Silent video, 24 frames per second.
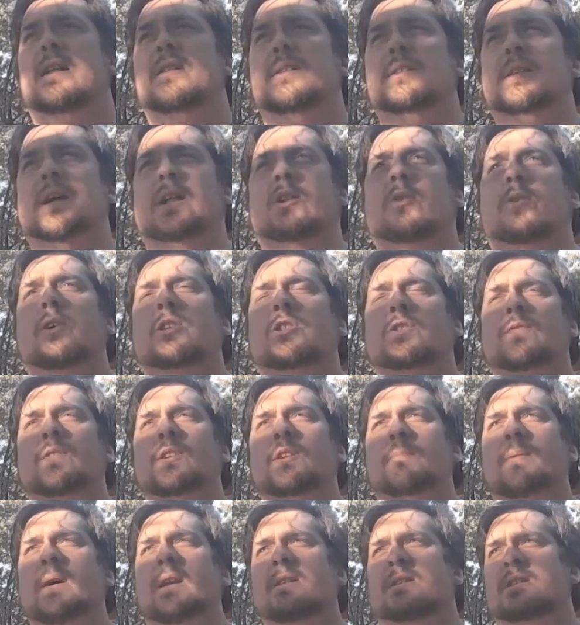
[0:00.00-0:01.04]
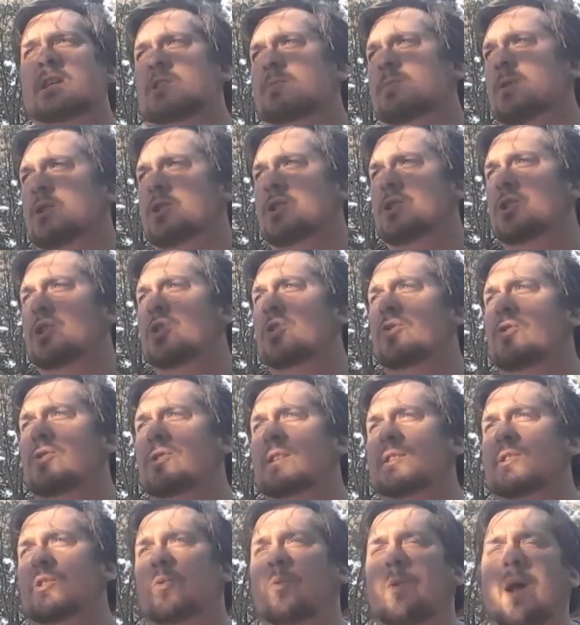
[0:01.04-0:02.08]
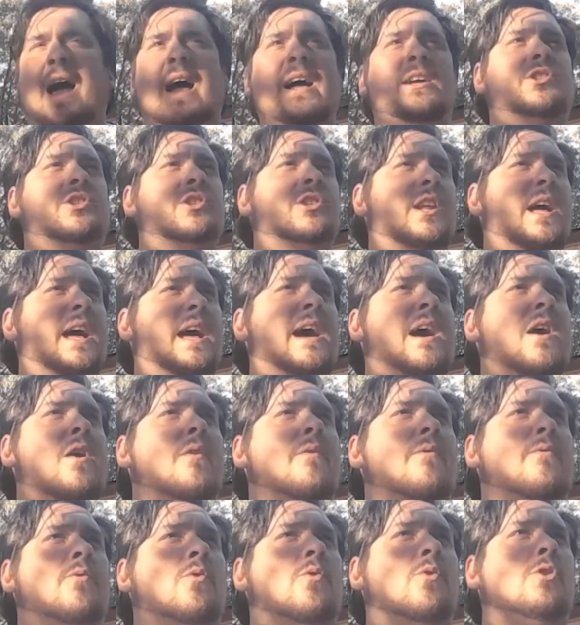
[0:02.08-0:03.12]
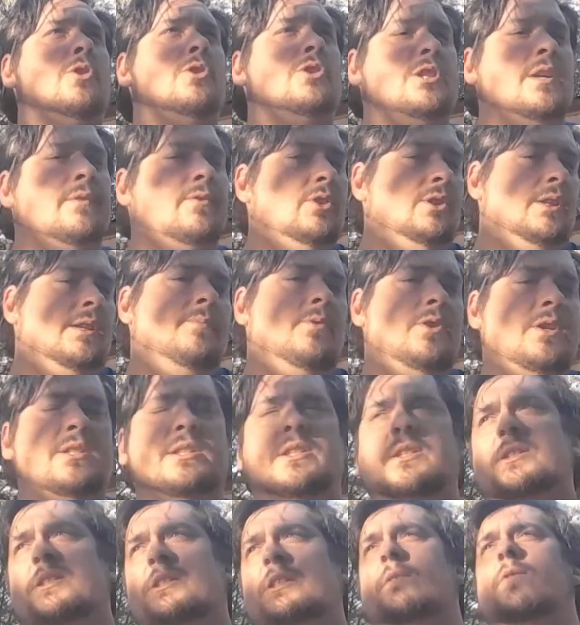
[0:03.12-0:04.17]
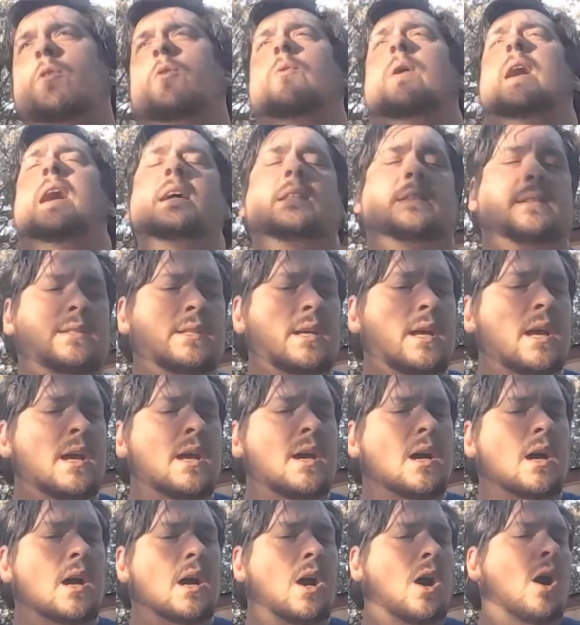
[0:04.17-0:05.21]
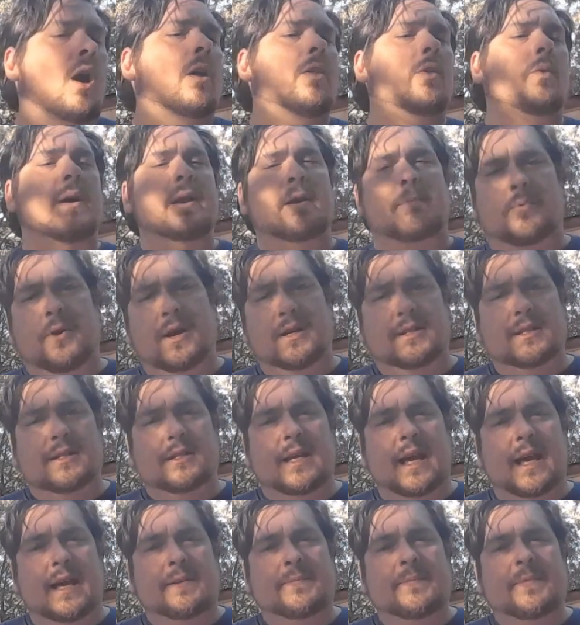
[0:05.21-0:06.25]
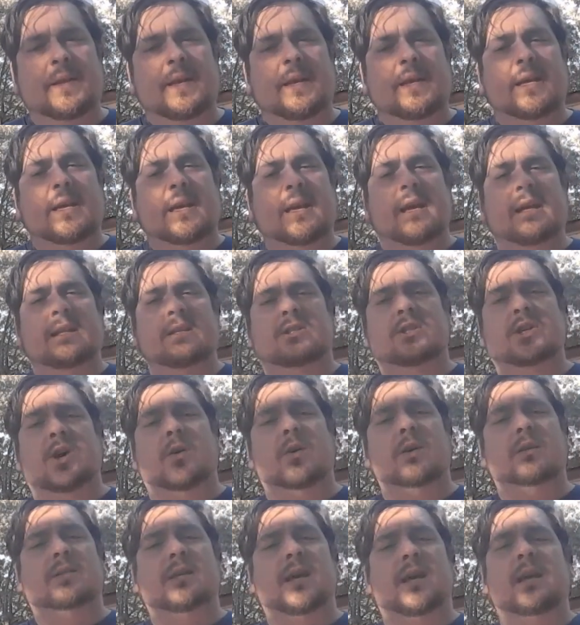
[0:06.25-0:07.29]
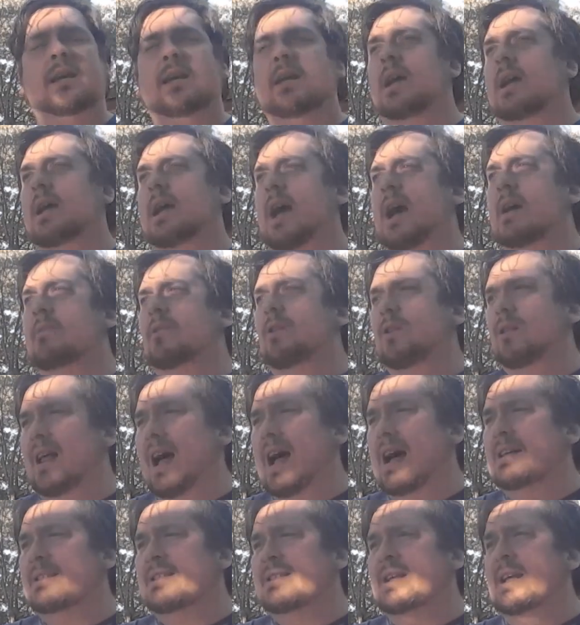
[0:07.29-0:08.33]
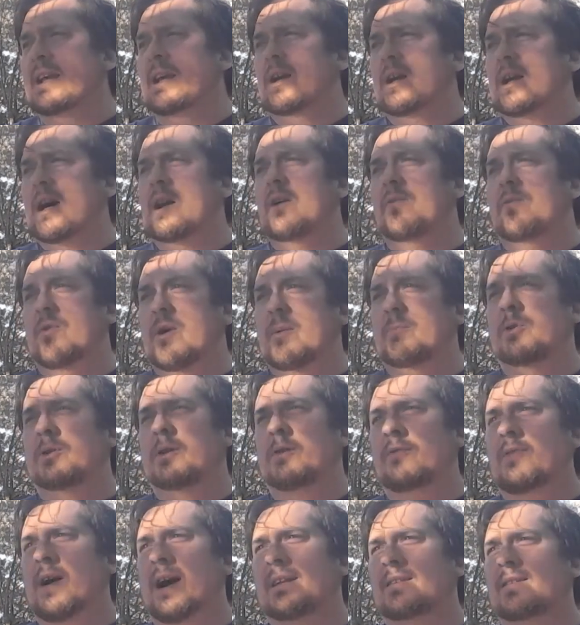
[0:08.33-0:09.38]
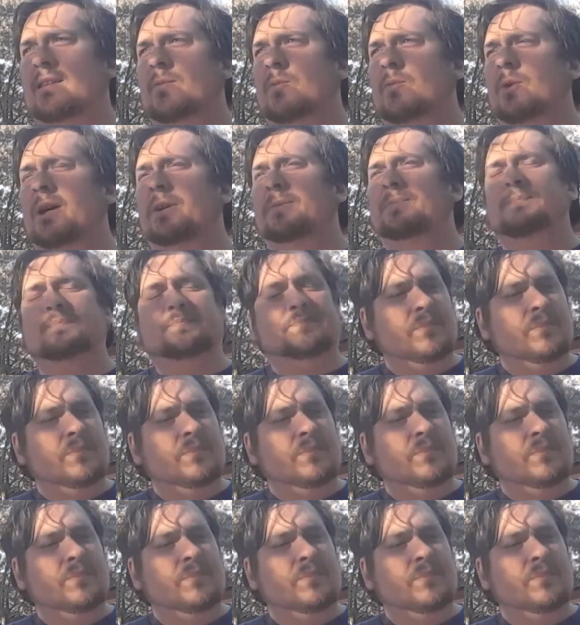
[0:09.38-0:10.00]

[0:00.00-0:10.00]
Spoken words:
the Declaration of Independence has been used as a rationale for civil liberties and civil rights all the way to present day. And so it's a everlasting kind of ripple effect. Well,